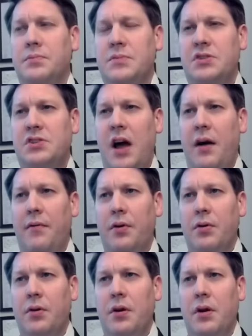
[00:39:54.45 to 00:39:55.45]

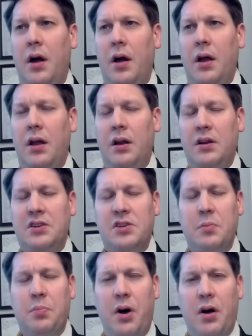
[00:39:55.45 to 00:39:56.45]
sovereign, at least
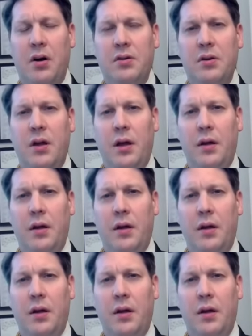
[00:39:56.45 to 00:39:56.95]
in part,